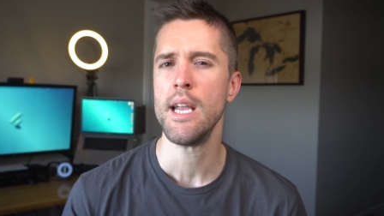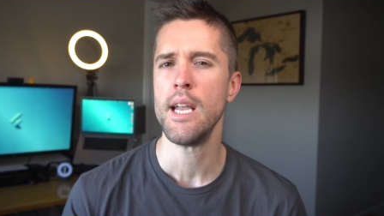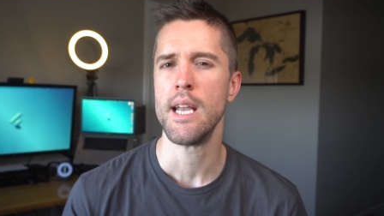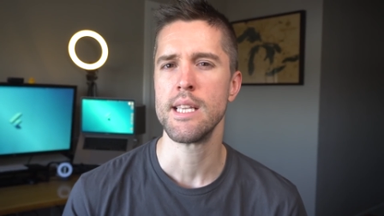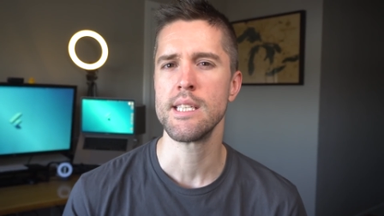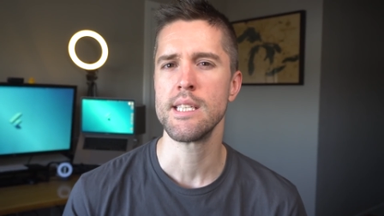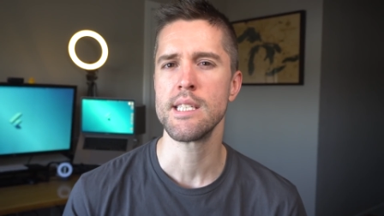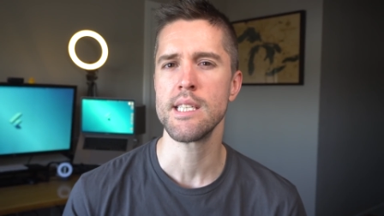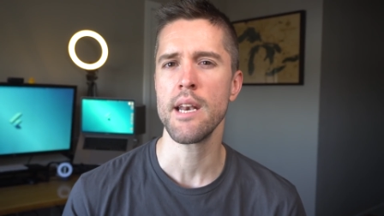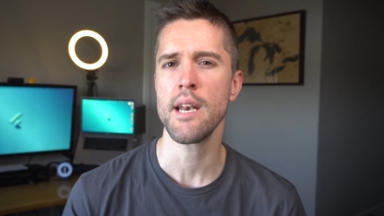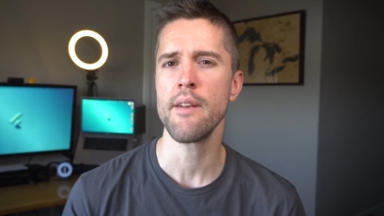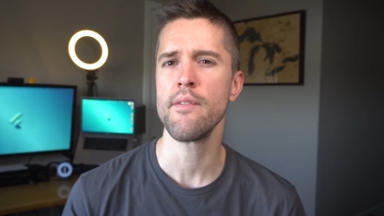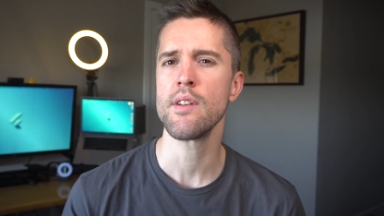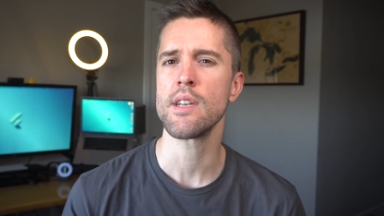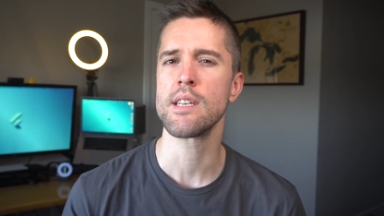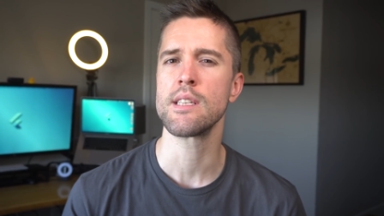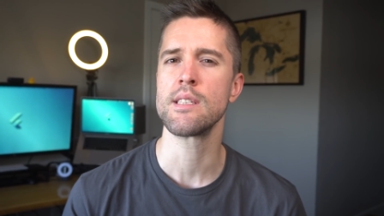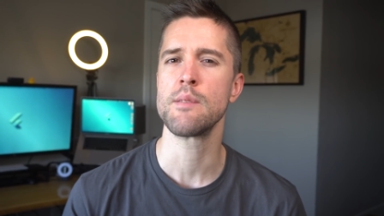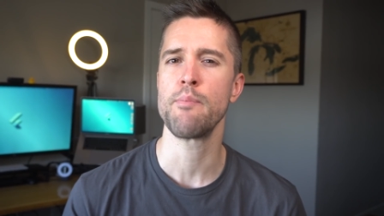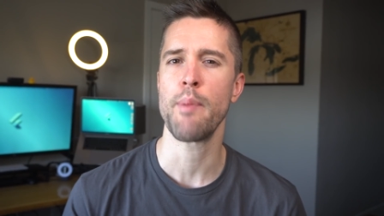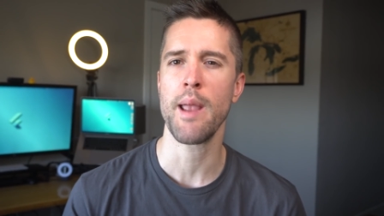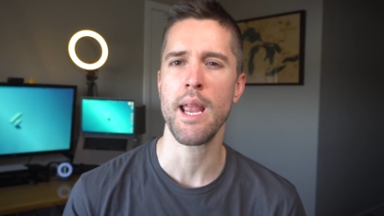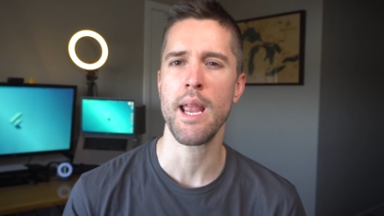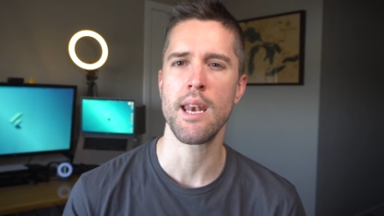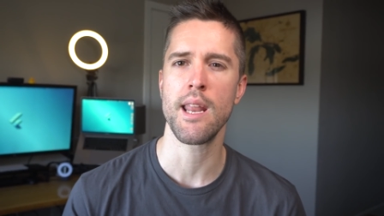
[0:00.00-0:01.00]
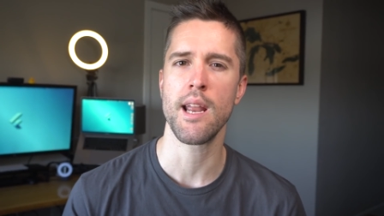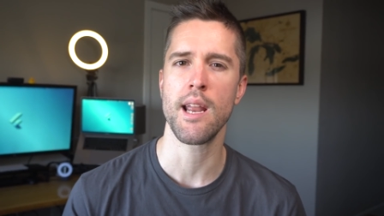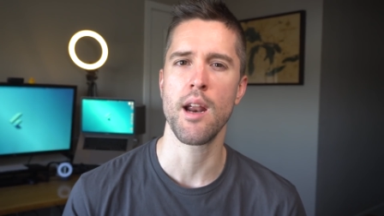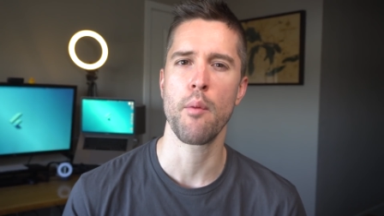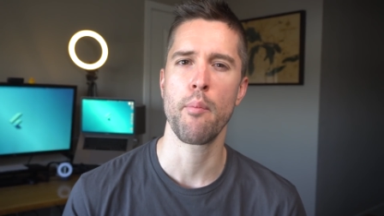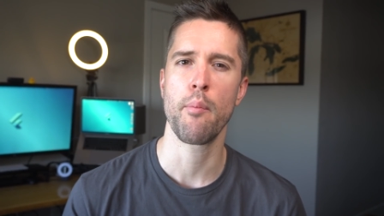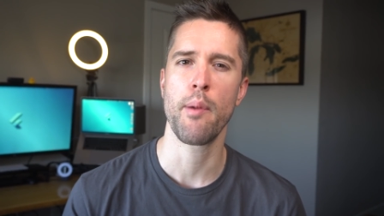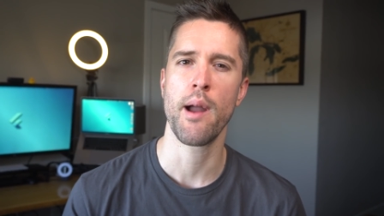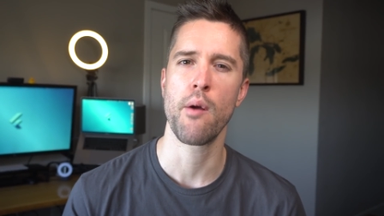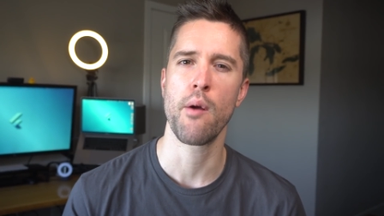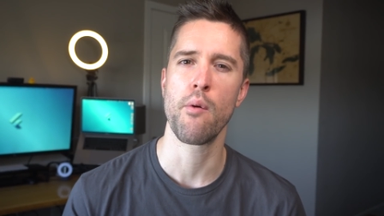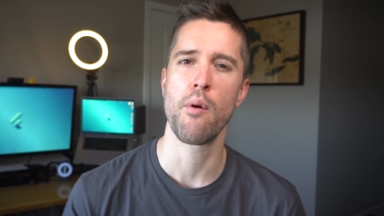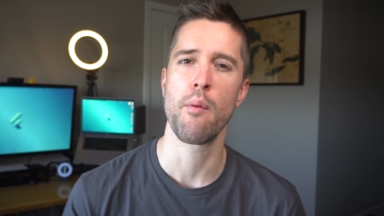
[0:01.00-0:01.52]
Instead of expanding our
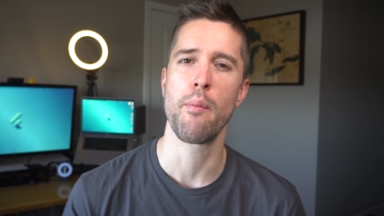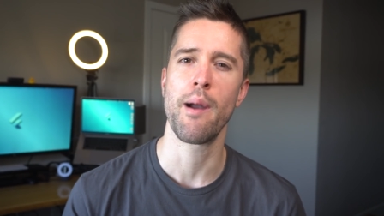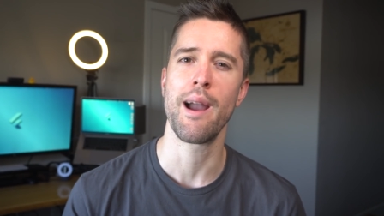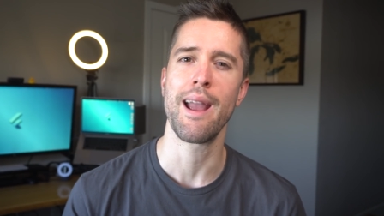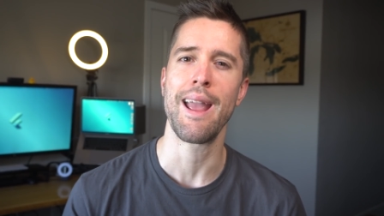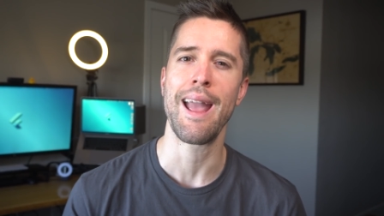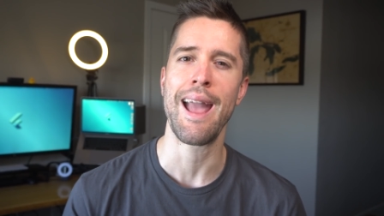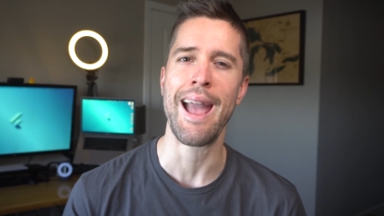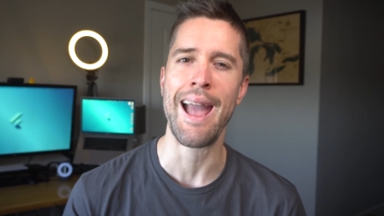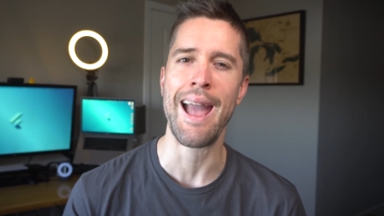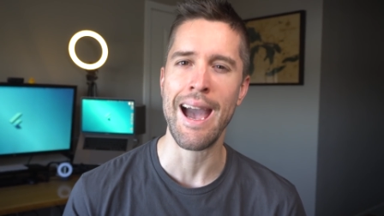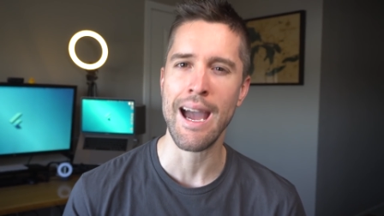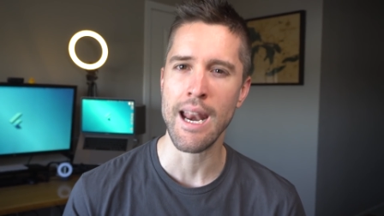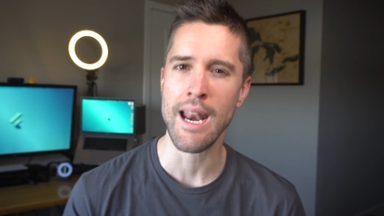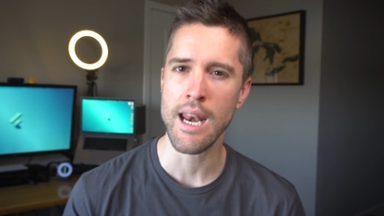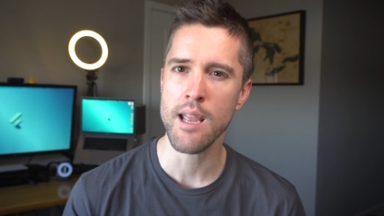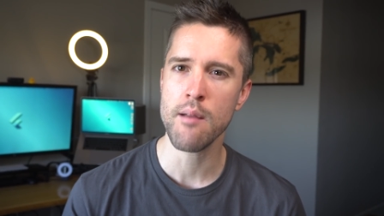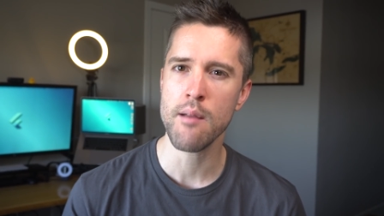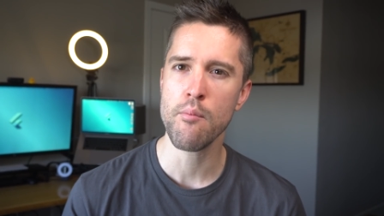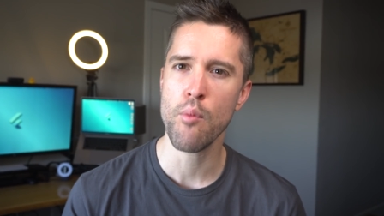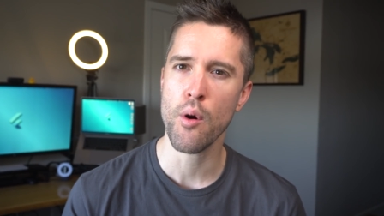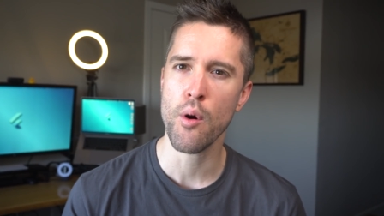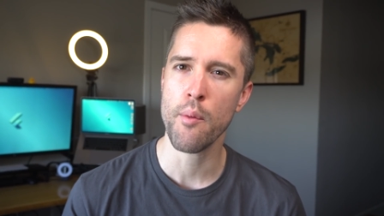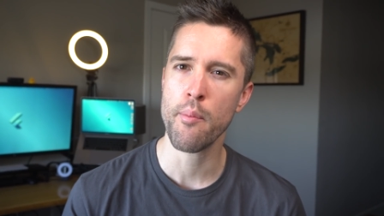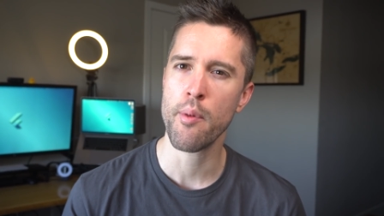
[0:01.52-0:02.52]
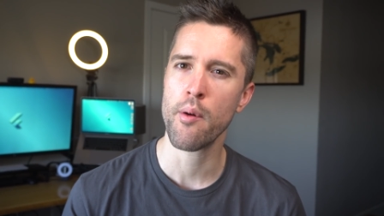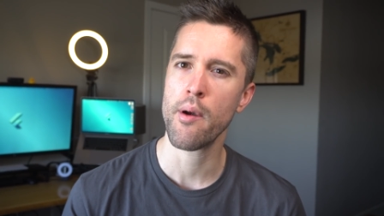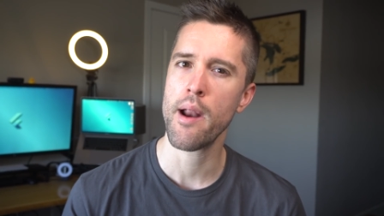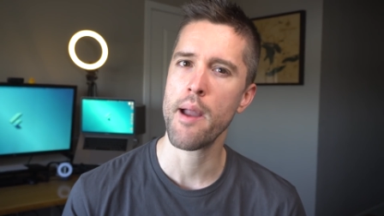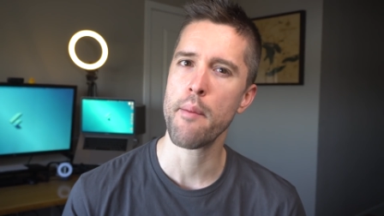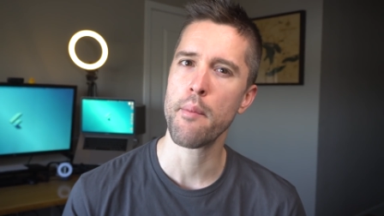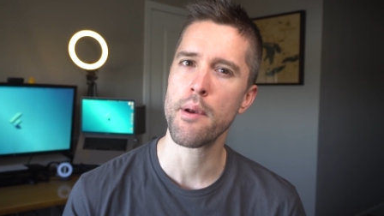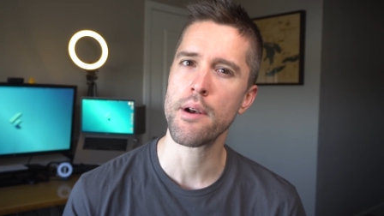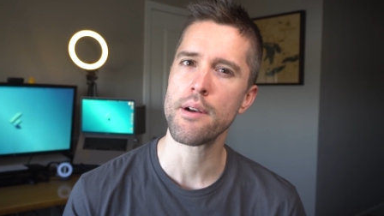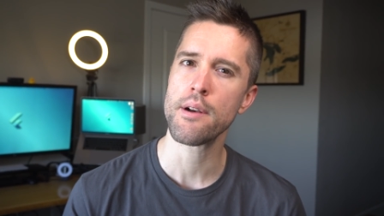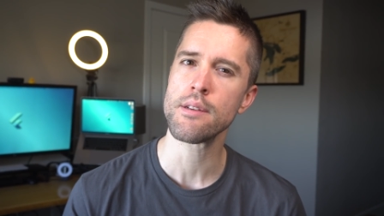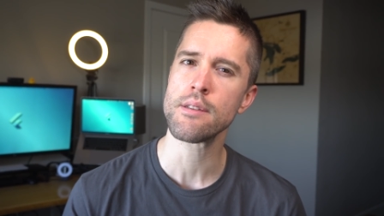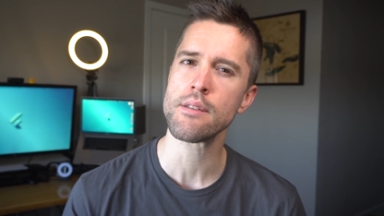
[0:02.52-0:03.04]
power by adding more
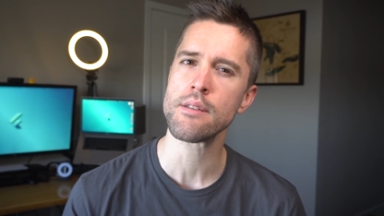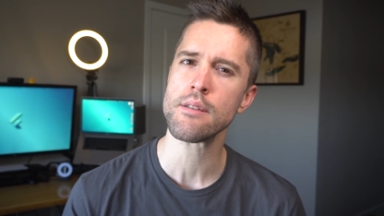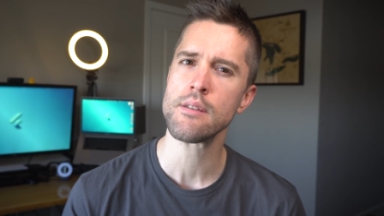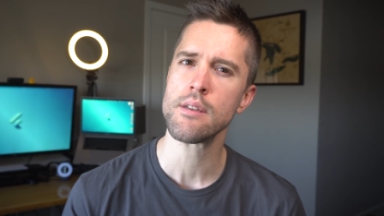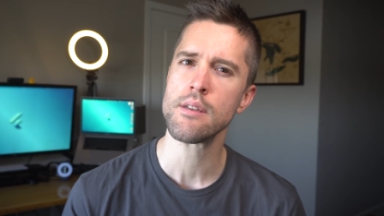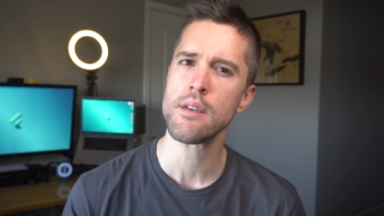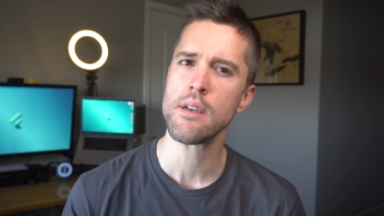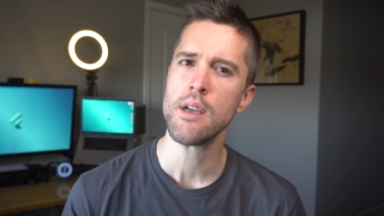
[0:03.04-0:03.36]
parameters,